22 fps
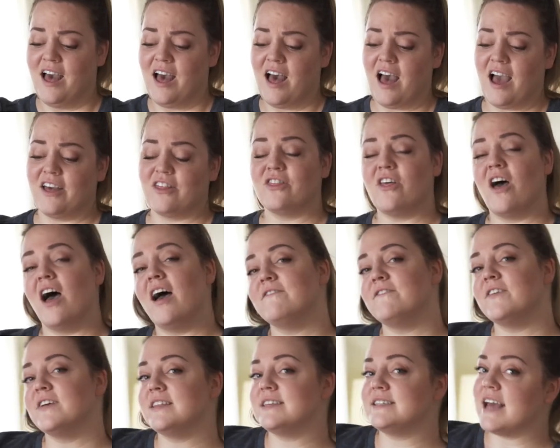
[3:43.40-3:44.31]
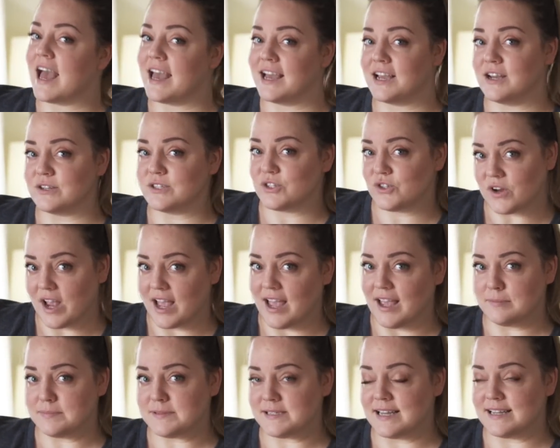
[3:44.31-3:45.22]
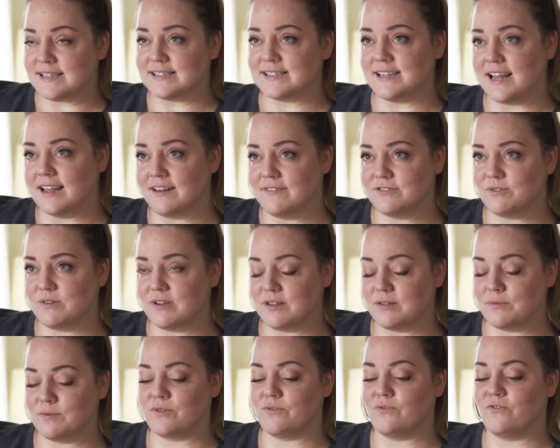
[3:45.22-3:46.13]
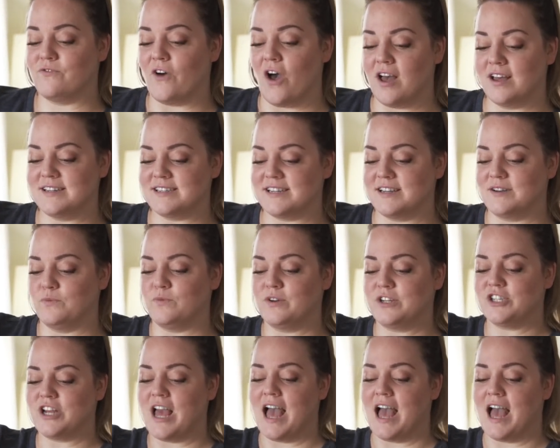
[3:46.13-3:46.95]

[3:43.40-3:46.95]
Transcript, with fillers: I thought for the tiger stripes, instead of doing them with fondant, which